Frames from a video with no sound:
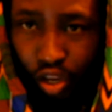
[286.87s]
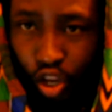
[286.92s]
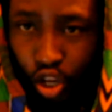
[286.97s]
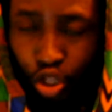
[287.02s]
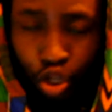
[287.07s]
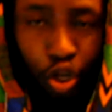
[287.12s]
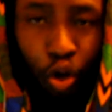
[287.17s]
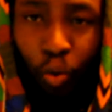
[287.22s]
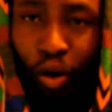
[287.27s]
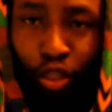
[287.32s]

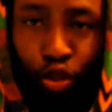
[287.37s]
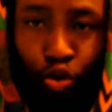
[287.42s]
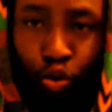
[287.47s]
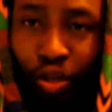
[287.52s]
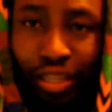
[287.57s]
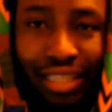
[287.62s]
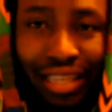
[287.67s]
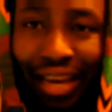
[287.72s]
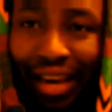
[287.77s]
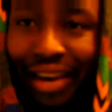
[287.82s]
So they were
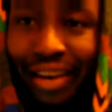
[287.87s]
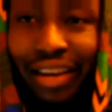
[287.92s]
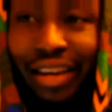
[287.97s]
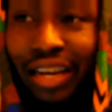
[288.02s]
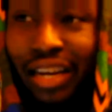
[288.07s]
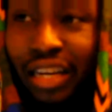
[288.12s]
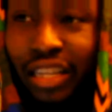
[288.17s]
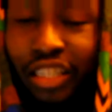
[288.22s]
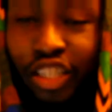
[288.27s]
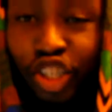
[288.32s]
doing their
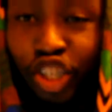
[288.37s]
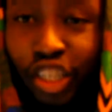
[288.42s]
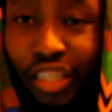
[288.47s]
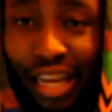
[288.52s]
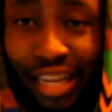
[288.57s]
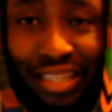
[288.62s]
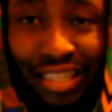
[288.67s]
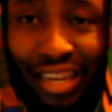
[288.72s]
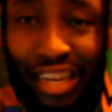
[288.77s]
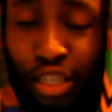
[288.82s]

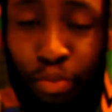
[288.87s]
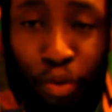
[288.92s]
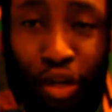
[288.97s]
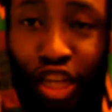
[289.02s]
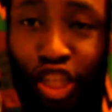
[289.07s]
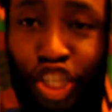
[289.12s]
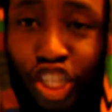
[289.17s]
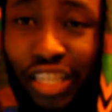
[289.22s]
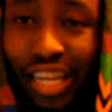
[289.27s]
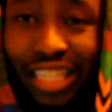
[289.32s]
genetics, but
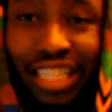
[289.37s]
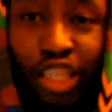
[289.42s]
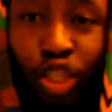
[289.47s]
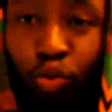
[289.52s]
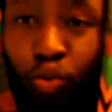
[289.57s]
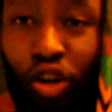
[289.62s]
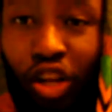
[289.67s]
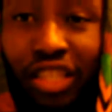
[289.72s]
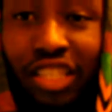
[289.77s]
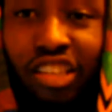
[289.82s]
the genetics
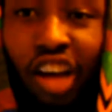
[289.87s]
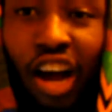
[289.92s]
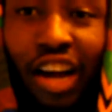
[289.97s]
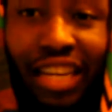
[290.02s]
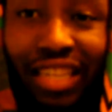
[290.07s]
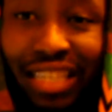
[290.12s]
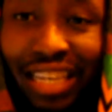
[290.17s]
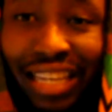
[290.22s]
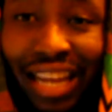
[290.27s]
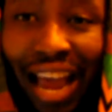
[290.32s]
were not
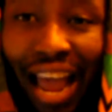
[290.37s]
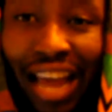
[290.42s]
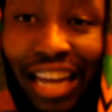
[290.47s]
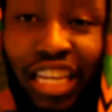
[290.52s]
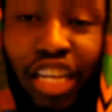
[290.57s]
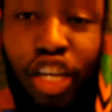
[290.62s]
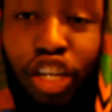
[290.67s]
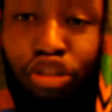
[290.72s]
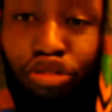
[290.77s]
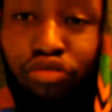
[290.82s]
targeted
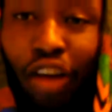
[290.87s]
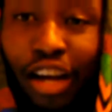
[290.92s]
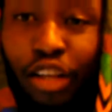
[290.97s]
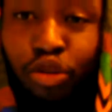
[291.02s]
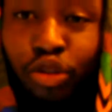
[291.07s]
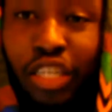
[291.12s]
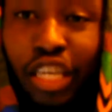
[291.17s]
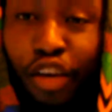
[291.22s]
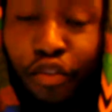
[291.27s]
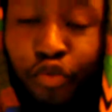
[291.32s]
at trying
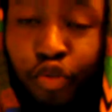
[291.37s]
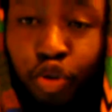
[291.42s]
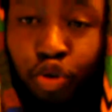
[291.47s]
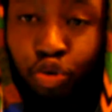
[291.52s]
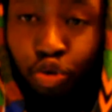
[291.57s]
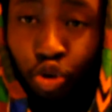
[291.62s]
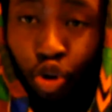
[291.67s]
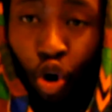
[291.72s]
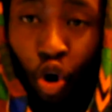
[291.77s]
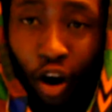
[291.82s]
to give you
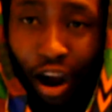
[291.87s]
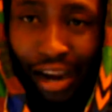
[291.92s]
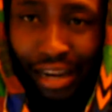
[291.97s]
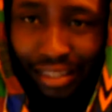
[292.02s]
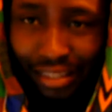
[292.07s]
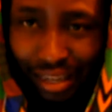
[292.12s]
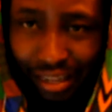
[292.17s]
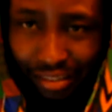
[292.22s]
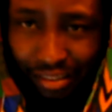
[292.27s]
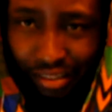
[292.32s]
your
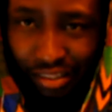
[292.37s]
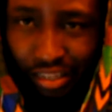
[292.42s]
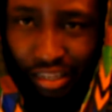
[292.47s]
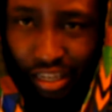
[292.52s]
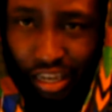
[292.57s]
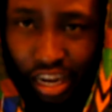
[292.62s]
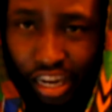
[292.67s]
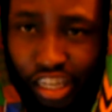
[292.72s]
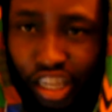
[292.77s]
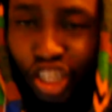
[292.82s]

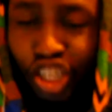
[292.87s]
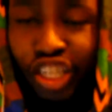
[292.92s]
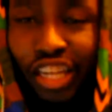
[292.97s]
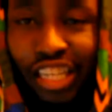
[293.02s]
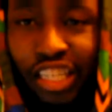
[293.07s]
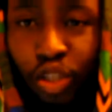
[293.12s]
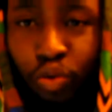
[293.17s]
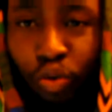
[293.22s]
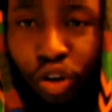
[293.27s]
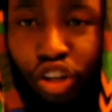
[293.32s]
identity. The
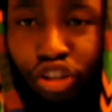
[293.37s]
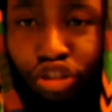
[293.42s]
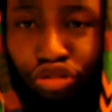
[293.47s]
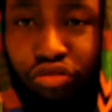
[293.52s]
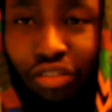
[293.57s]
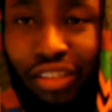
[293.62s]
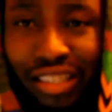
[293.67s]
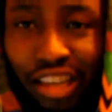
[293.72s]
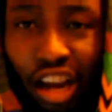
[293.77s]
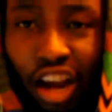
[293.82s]
genetics were not
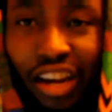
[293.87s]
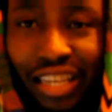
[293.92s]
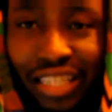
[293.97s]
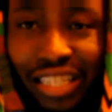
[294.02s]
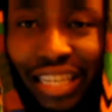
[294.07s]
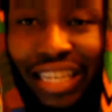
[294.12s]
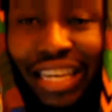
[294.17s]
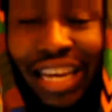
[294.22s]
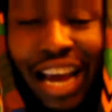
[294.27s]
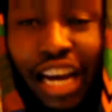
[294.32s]

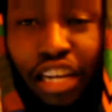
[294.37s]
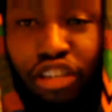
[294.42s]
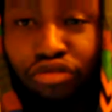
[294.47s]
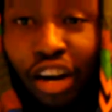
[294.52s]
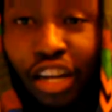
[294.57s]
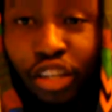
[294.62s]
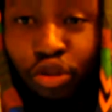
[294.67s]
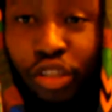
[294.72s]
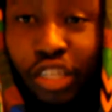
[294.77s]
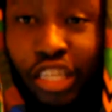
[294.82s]
targeted at
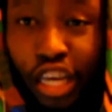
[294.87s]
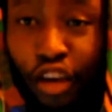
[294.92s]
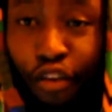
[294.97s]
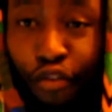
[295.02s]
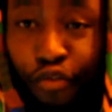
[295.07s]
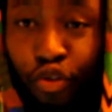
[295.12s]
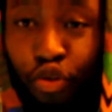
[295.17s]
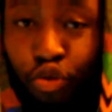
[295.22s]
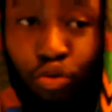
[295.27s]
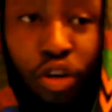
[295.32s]
trying to
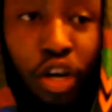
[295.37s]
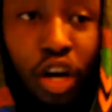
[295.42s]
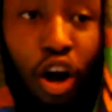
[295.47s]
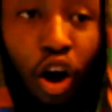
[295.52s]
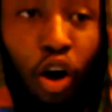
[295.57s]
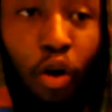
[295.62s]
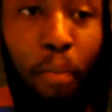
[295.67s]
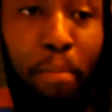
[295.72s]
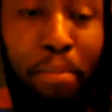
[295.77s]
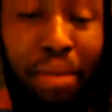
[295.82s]
give you
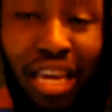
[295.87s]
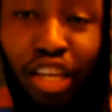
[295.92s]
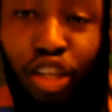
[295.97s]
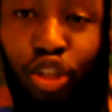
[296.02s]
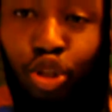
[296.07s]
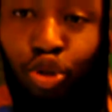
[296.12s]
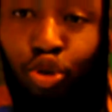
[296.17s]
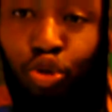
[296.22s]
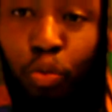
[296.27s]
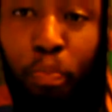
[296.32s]
a
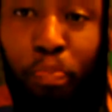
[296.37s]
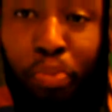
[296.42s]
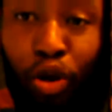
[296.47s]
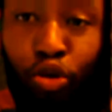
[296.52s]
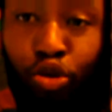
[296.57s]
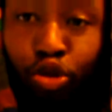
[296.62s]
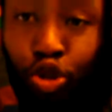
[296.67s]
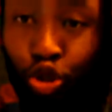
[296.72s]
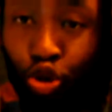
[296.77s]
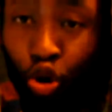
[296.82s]
means to
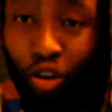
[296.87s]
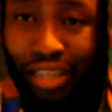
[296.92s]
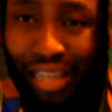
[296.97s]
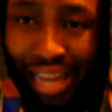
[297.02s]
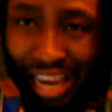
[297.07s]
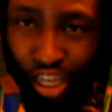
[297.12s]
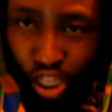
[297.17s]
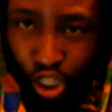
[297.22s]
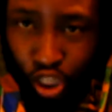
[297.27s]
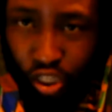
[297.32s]
build your
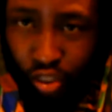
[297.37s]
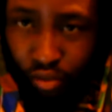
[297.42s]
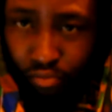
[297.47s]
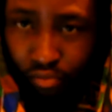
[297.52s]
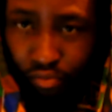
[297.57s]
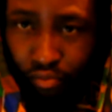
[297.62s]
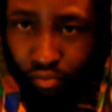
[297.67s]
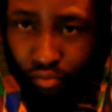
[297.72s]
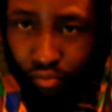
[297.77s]
nation.